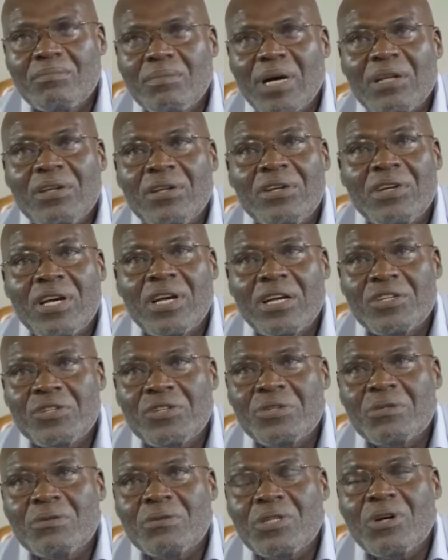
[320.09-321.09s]
malaria
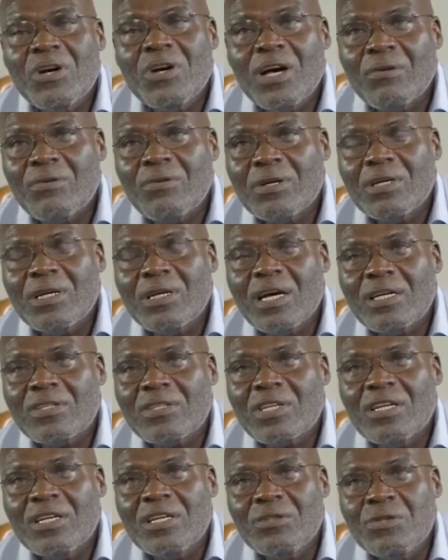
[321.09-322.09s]
issue, because I
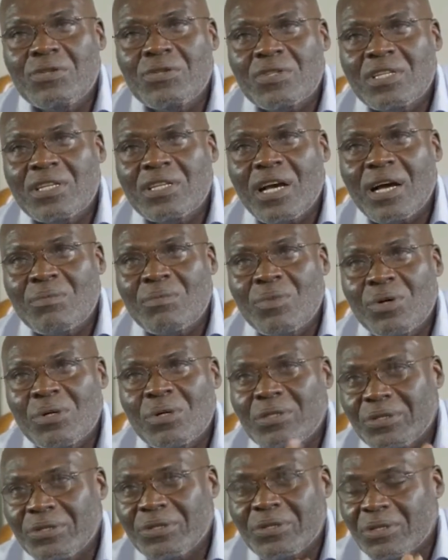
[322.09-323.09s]
started using
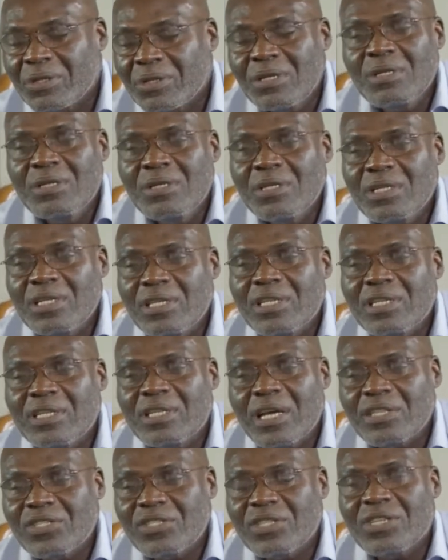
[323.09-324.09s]
agbo. In
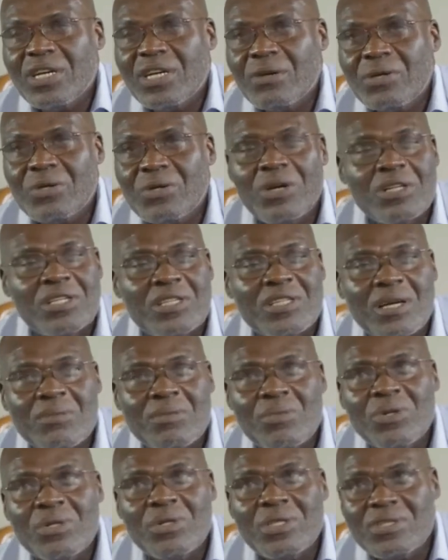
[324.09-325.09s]
Nigeria we call it
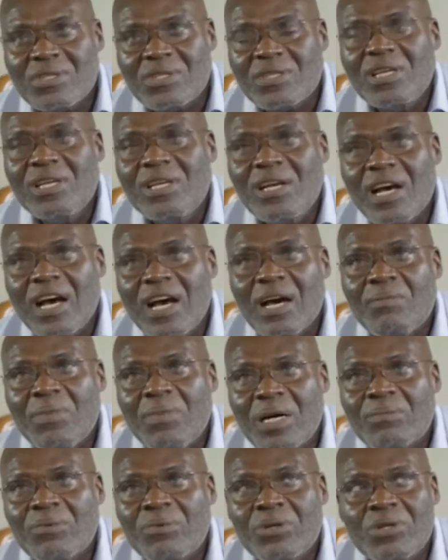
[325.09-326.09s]
agbo, it's
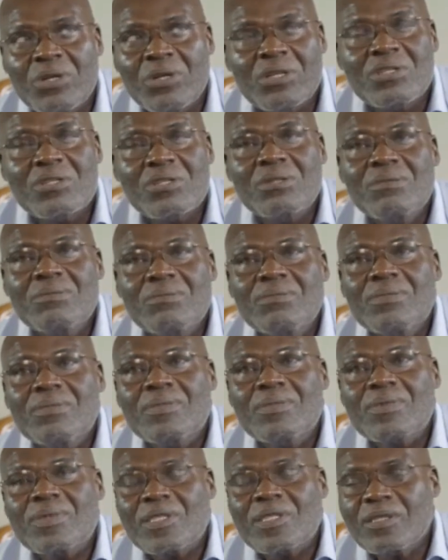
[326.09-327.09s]
herbal product.
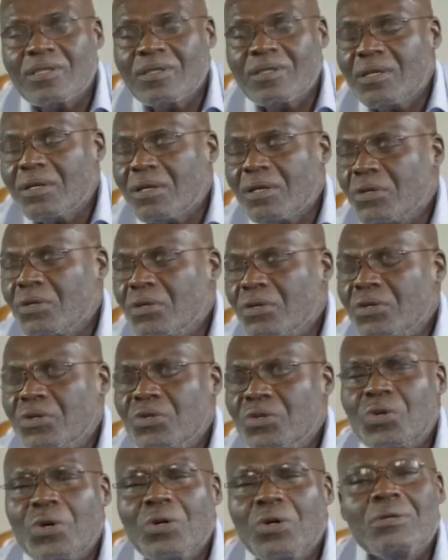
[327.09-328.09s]

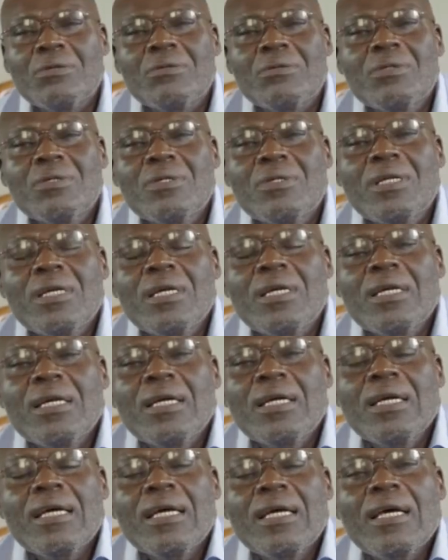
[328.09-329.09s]
So
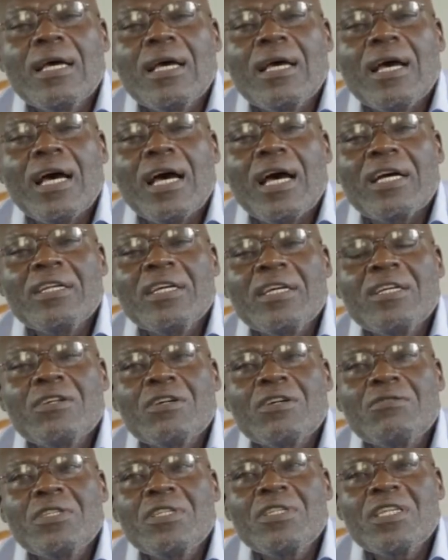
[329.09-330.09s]
at the end
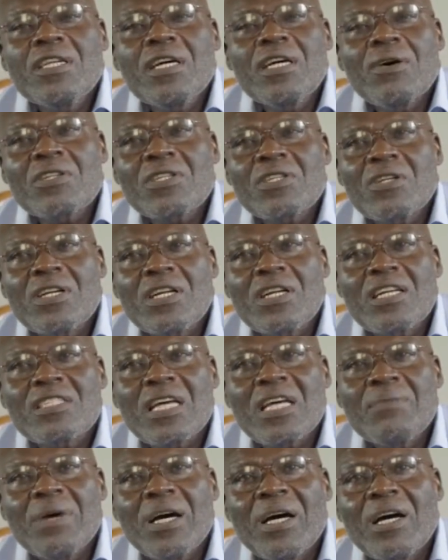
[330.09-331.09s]
of the day, there was another
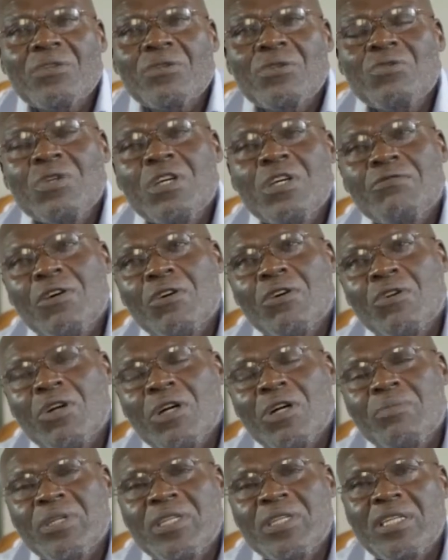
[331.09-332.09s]
time I had to do a
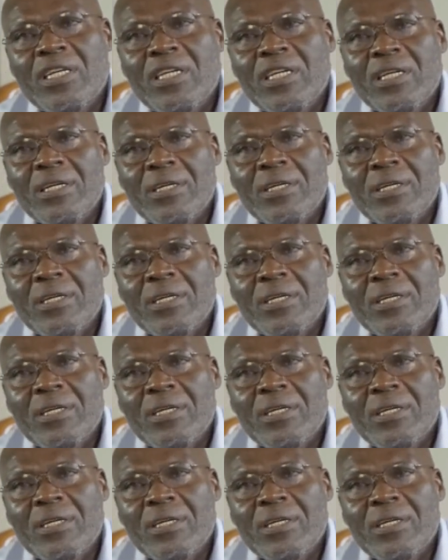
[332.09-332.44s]
follow-up in